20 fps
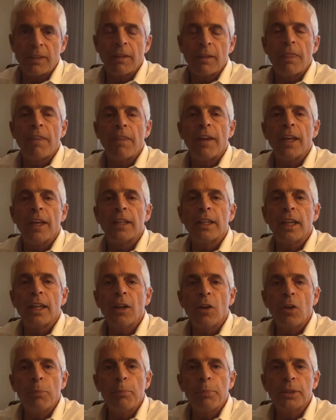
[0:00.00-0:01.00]
that
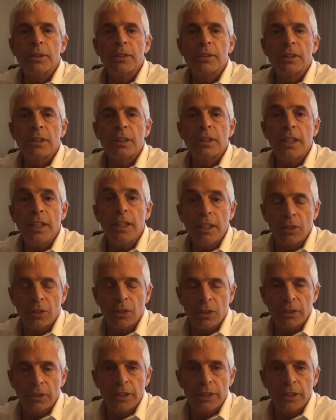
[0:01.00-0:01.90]
help heal